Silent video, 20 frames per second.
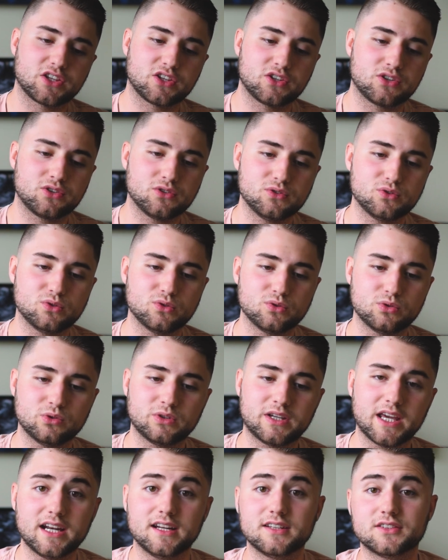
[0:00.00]
you
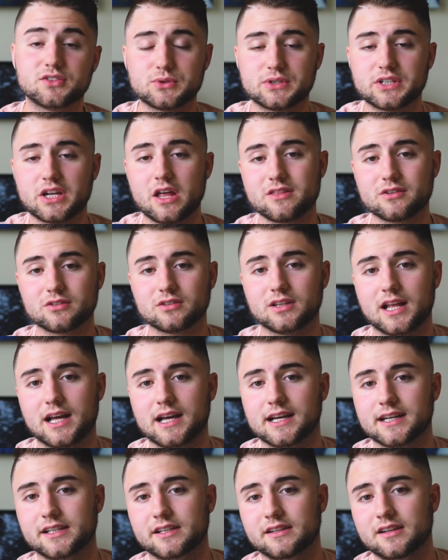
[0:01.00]
get into another
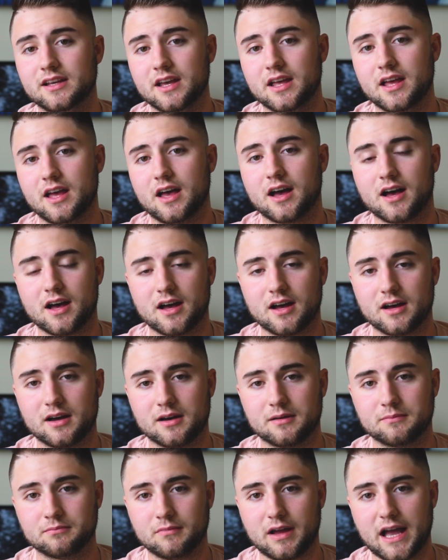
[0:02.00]
line.
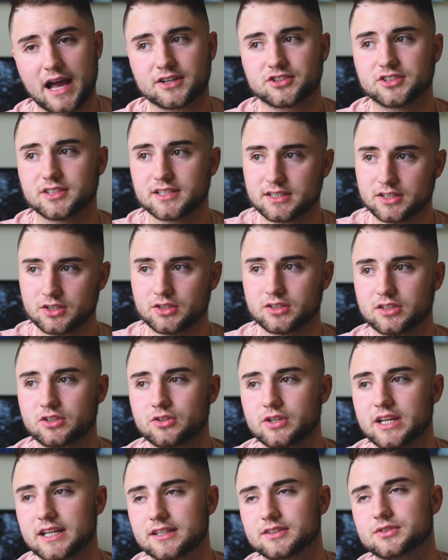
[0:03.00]
Um, actually you, you
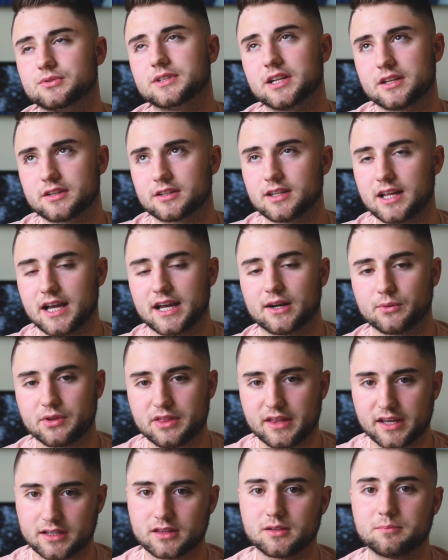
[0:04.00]
get into another line with
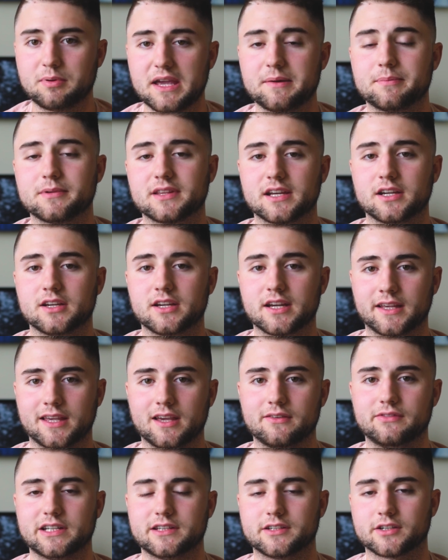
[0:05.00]
like the paper that you get
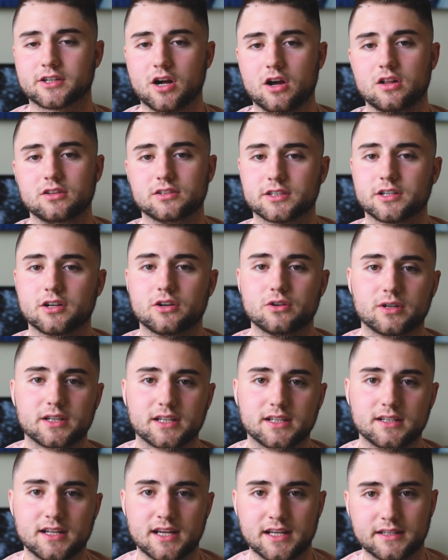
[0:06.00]
given, and they're color
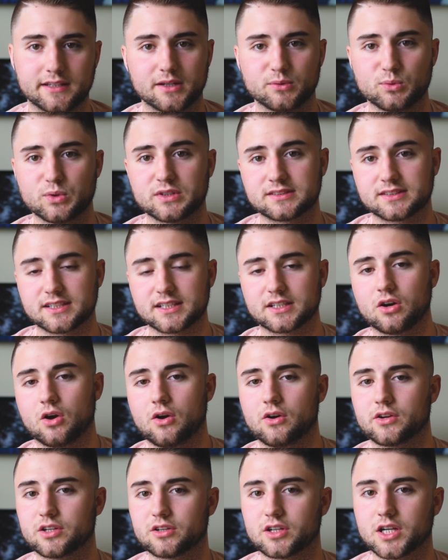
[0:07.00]
coded, and then once they
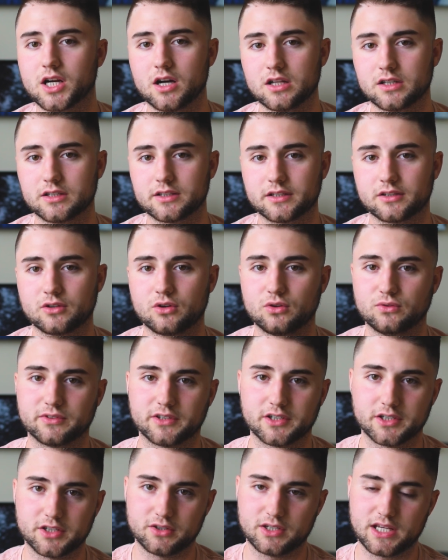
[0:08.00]
call your color
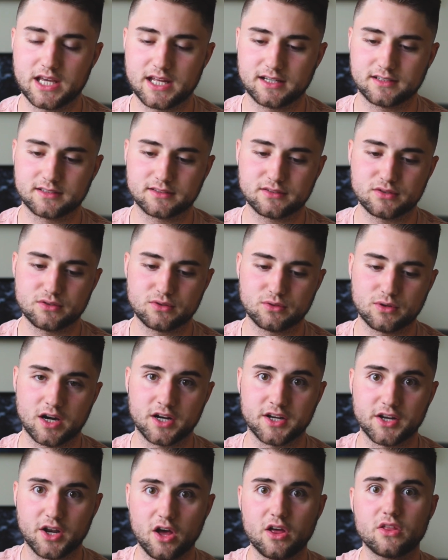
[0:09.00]
over you get into
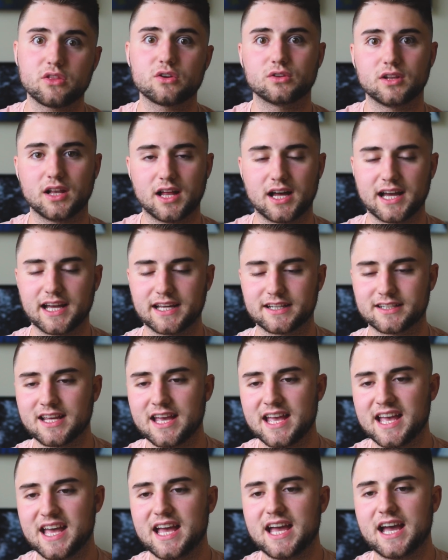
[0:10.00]
another line.
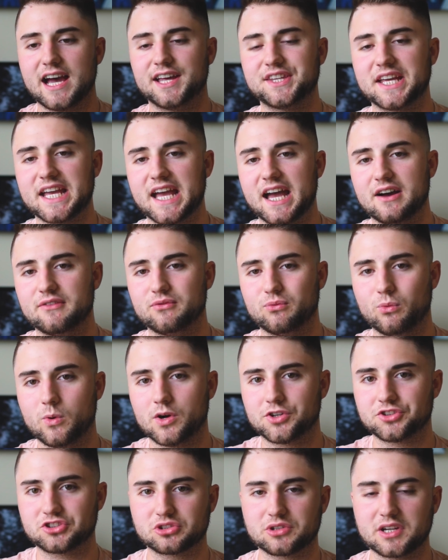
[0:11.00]
And they have
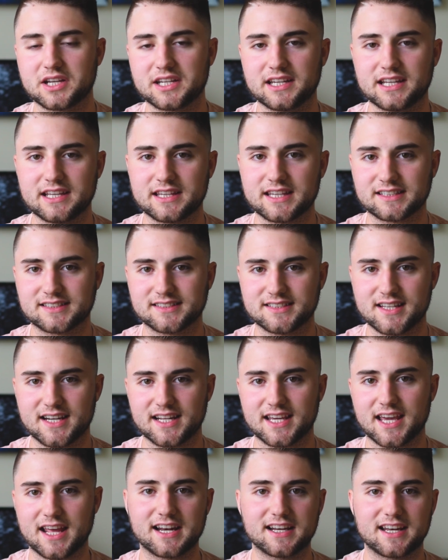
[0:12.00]
one trainee that's
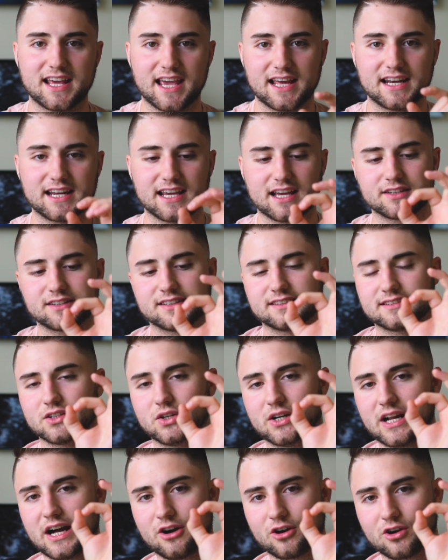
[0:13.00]
dedicated to handing out these
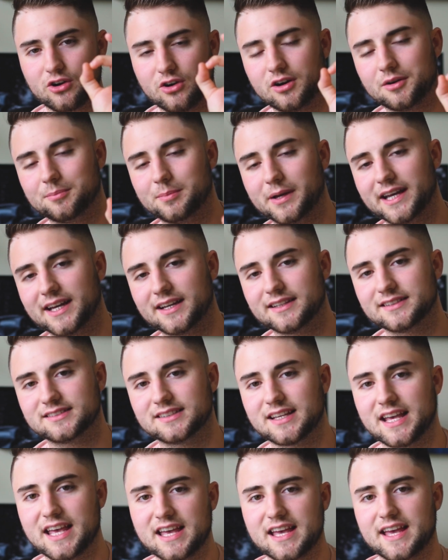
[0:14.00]
little alcohol
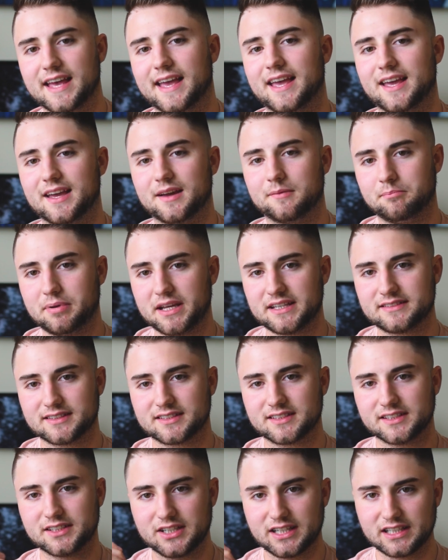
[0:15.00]
pads, and
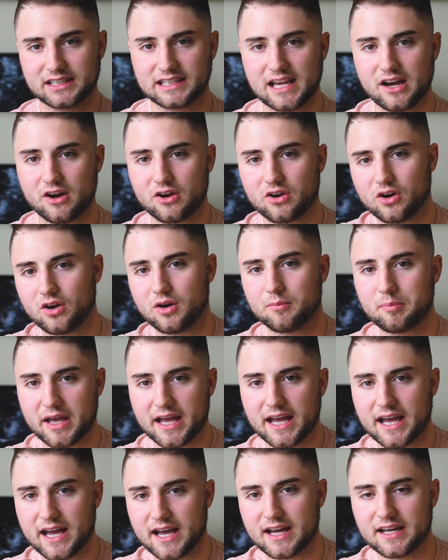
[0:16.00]
basically you get the alcohol
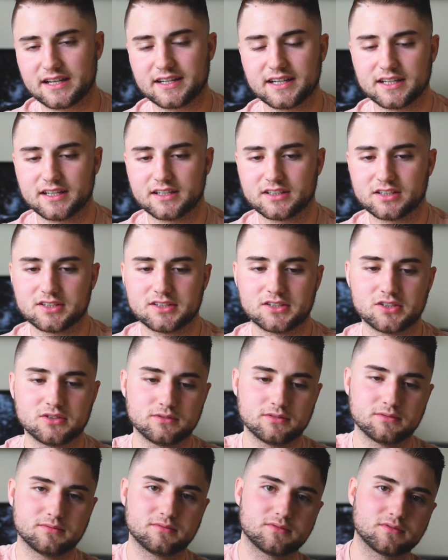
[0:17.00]
pad and
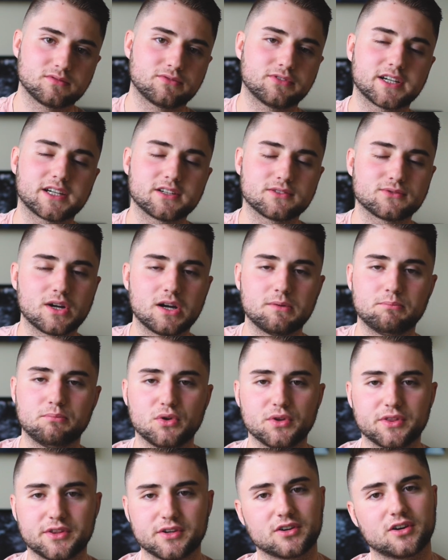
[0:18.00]
you freaking rub
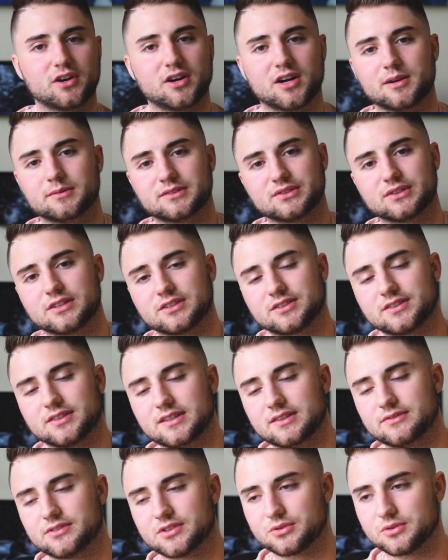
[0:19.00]
both of your arms and your
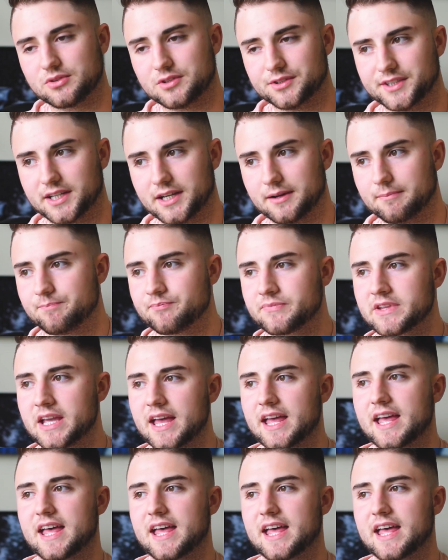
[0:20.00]
sleeves are rolled up,